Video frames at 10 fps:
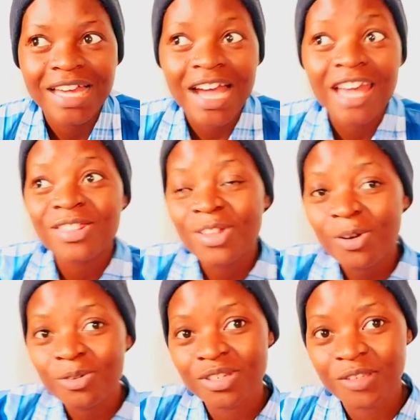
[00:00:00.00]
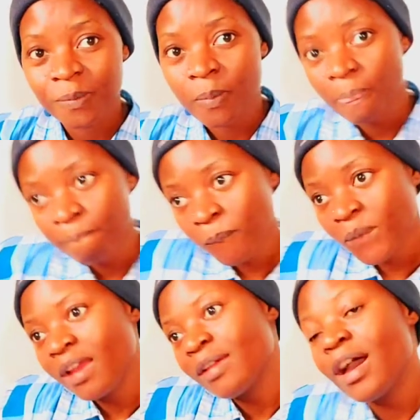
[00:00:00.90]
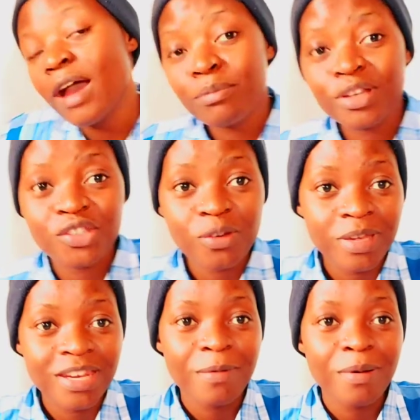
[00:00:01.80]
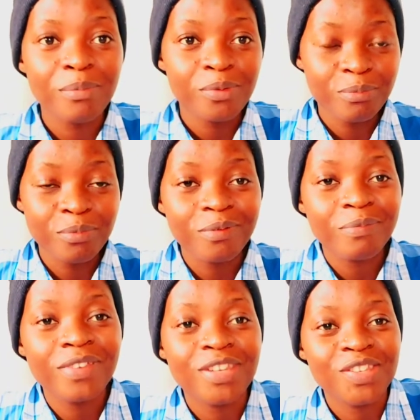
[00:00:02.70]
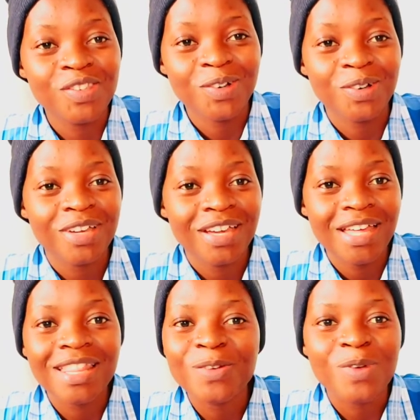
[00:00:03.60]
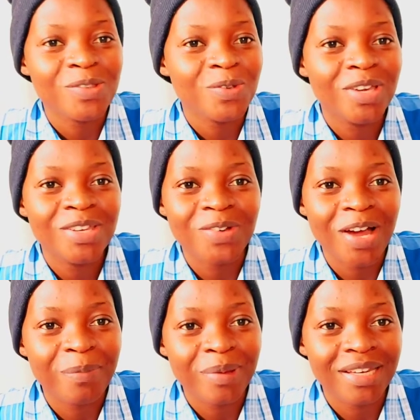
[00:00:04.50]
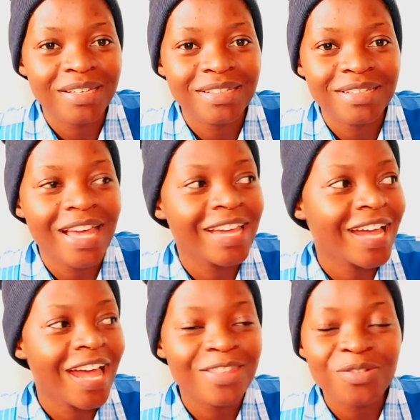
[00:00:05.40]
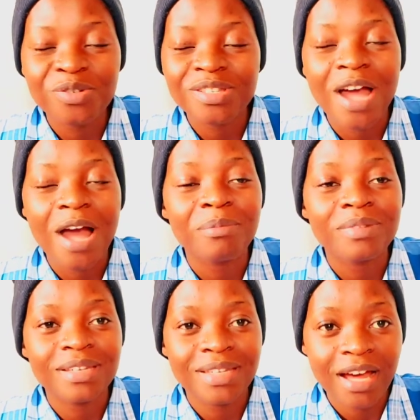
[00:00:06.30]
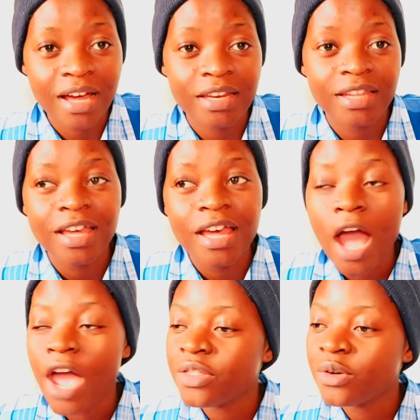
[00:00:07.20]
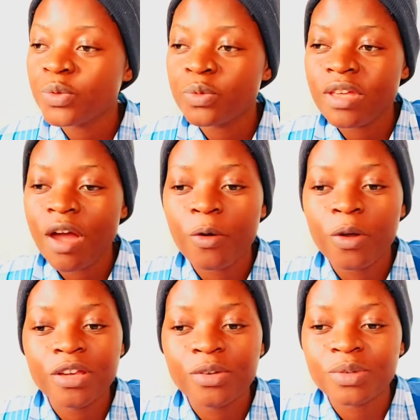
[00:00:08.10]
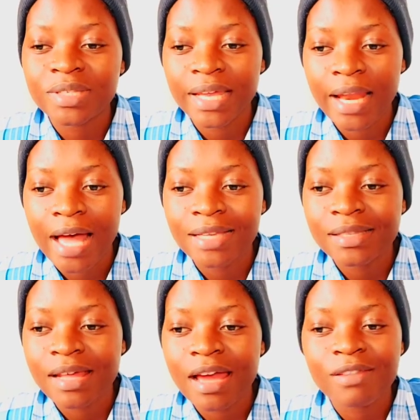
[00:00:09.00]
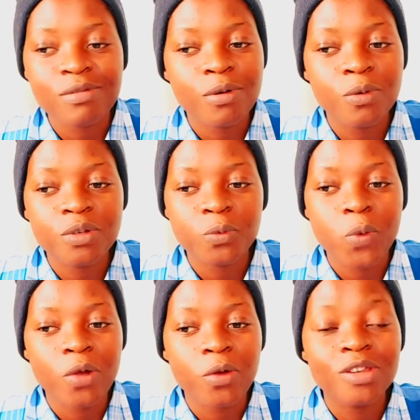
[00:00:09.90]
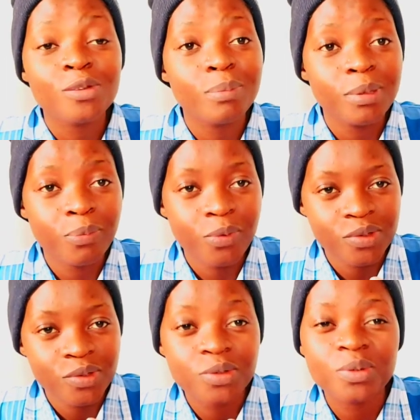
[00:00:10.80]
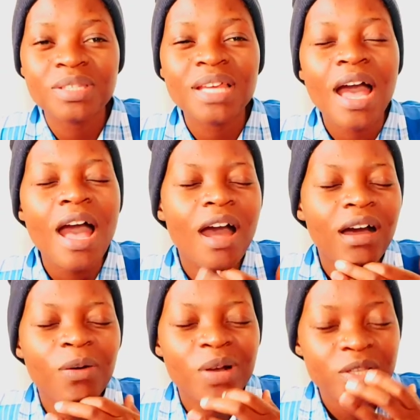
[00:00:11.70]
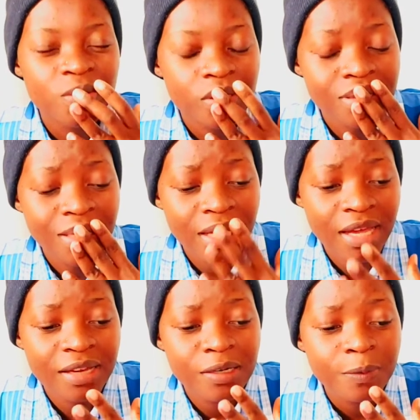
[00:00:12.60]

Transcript: I thought end byendaba mu video that was going to happen. Like I thought I'm done. I thought they are going to sell us. I thought we are going to be prostitutes. I was so scared.